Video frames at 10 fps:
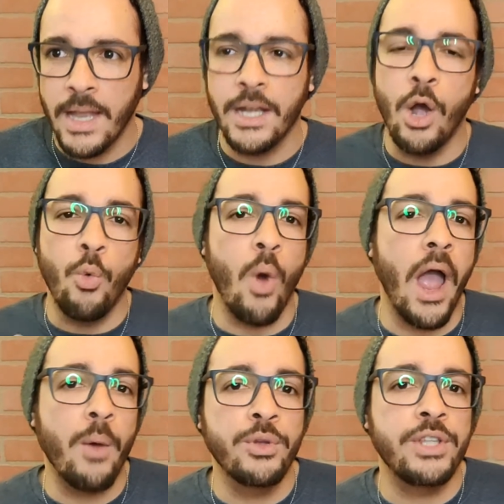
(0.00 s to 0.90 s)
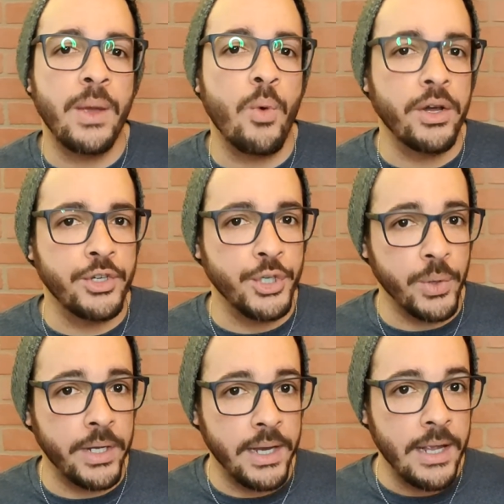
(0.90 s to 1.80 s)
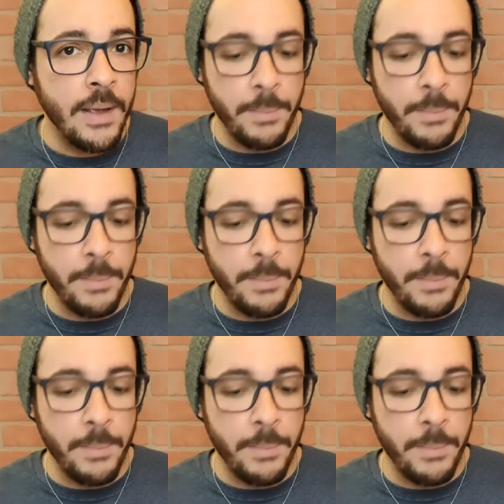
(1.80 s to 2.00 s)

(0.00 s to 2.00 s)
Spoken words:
Now, why would they want to do it?